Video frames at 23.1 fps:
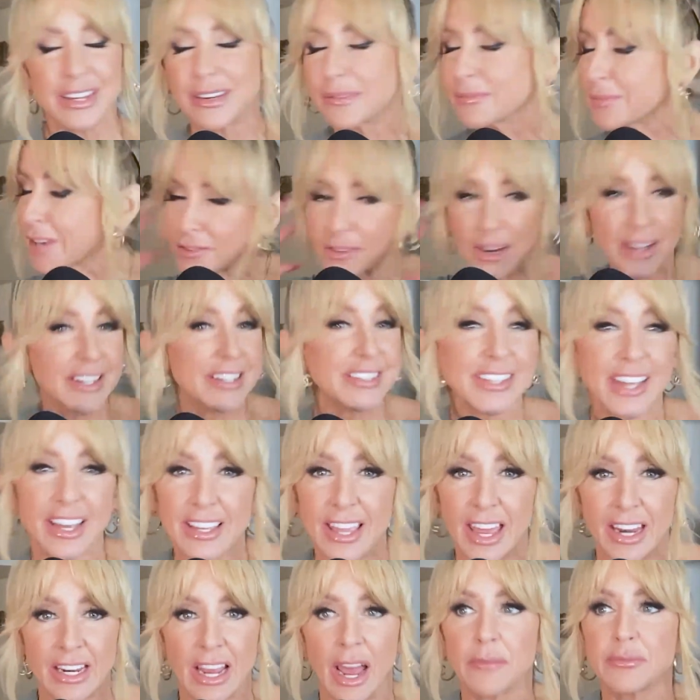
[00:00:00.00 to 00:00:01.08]
And I'm not trying to sell
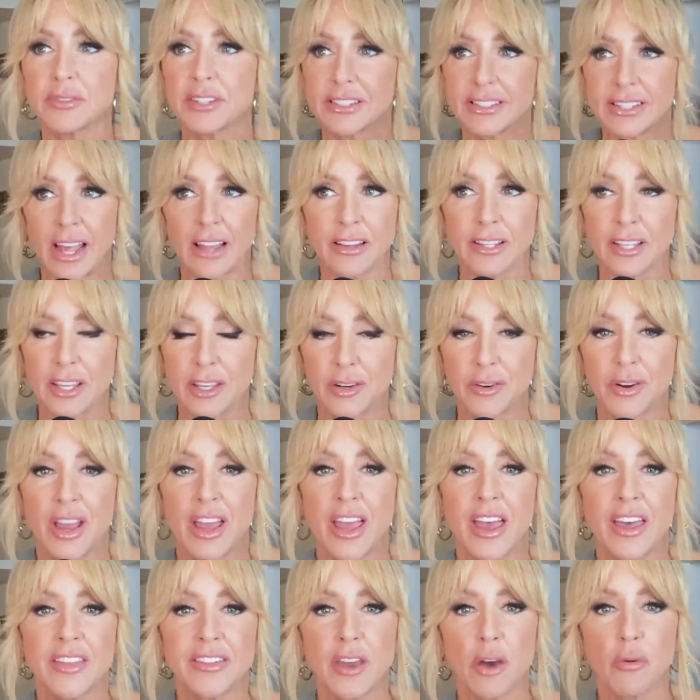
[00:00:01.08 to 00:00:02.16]
you on it. I'm just telling you
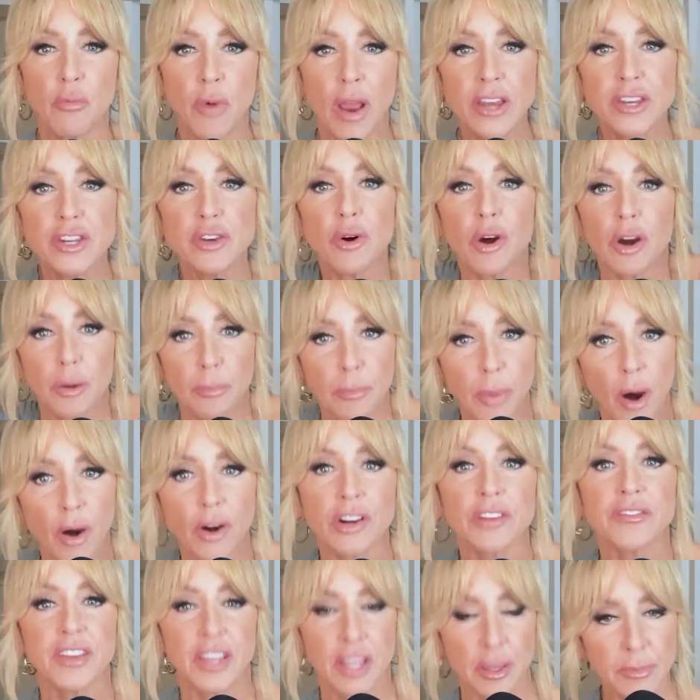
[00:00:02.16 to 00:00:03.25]
that when you are a part
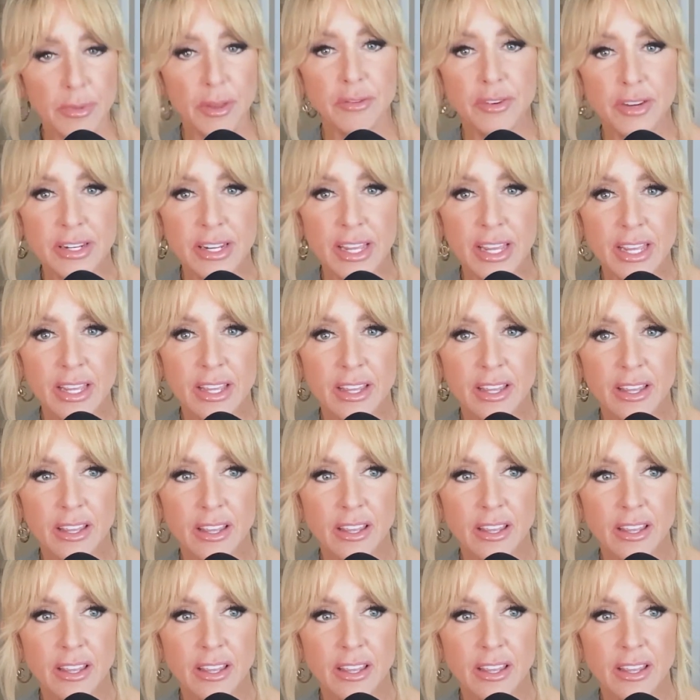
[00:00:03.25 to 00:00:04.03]
of a community,